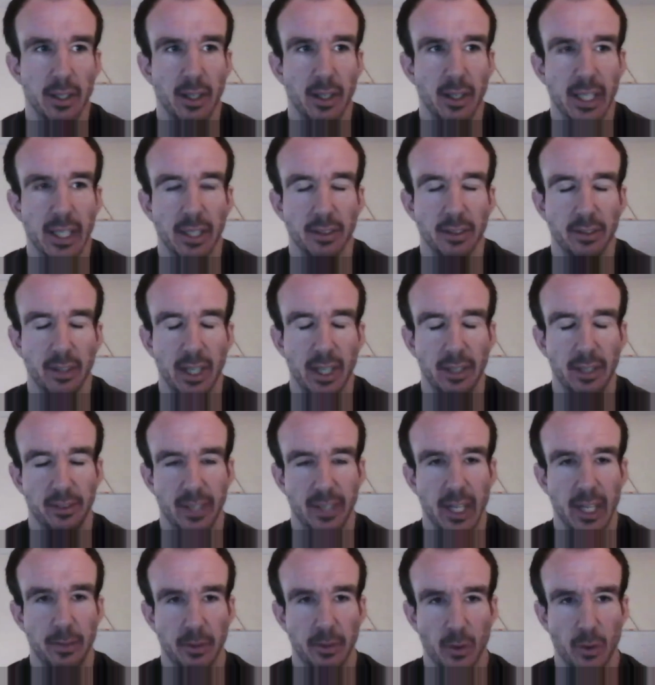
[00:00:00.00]
Like, it's nice
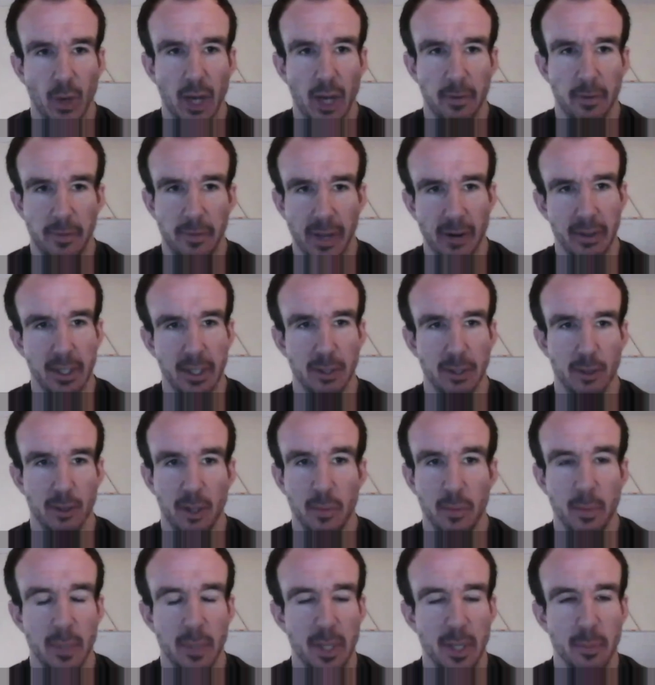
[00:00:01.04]
to have quite a varied
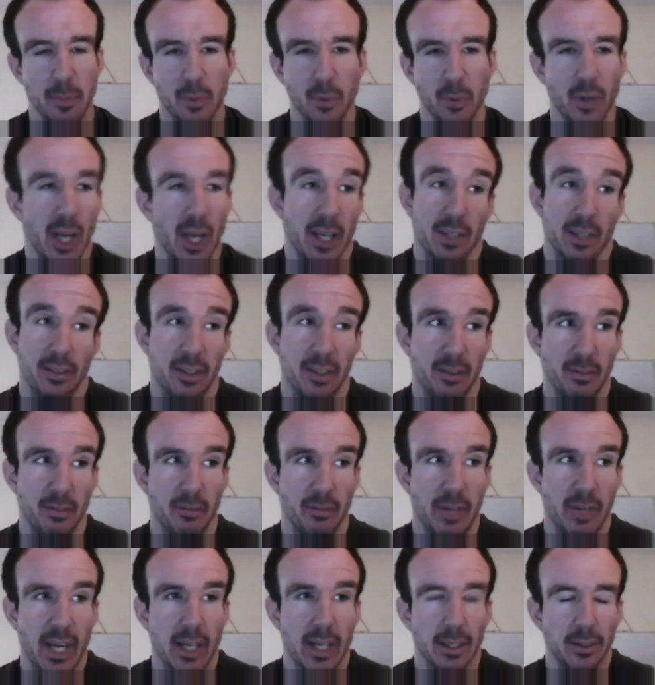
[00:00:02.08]
group of people, like, because
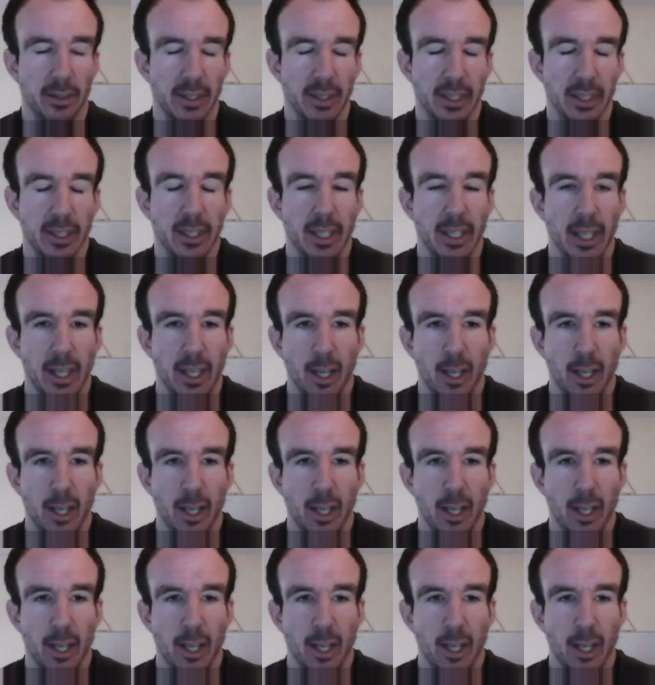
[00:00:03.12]
in reality